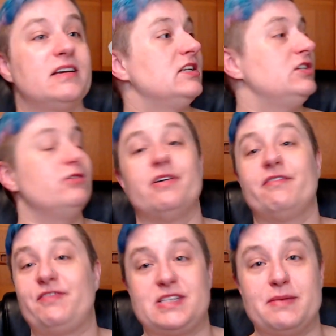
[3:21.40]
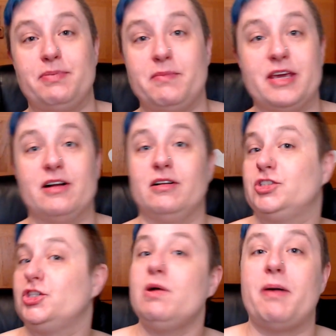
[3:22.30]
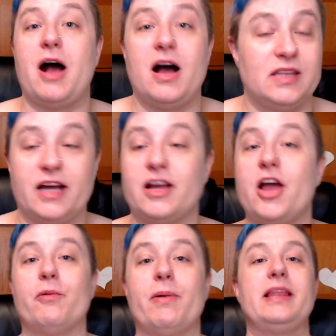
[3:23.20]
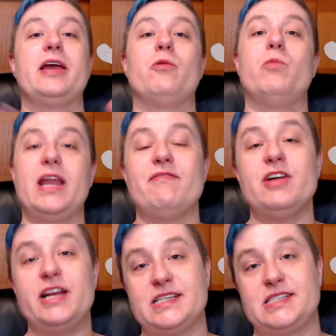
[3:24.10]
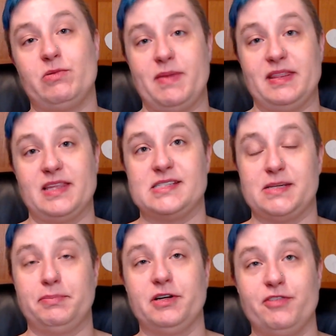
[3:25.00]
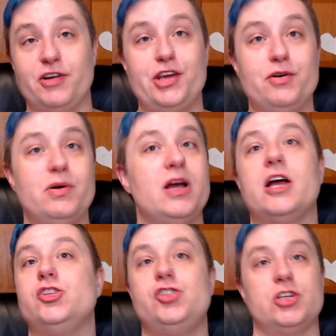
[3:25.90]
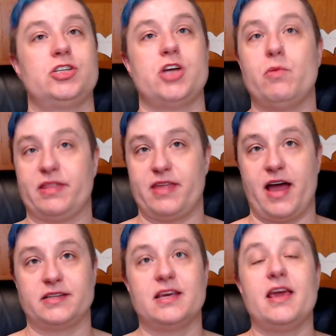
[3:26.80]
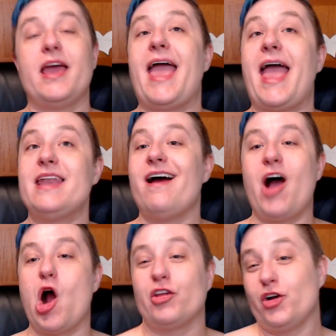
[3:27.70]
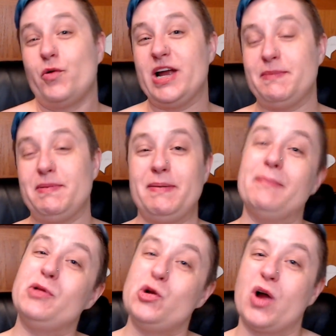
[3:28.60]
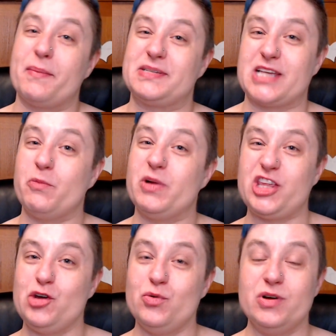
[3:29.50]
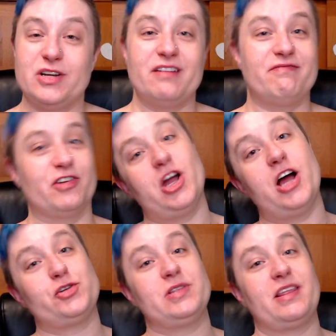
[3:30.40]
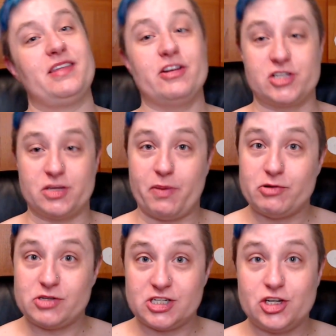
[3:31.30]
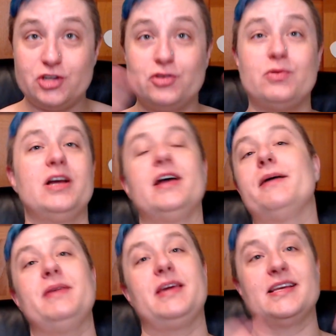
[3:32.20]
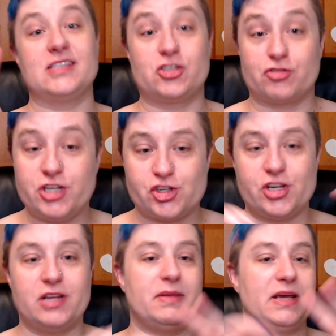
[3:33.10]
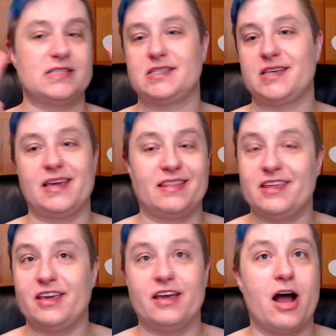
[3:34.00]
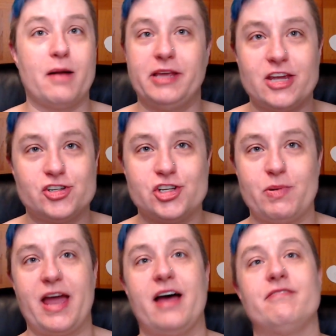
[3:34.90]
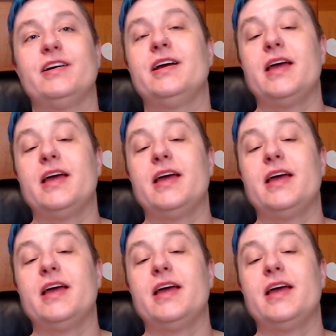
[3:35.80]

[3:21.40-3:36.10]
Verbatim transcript: Do a simple meal. Do a potluck, right? Like whatever it is that will make things simpler for you, just go with that. And are there going to be people who are upset with you for not doing the thing you're supposed to do because it's tradition, because it's like the obligation you have?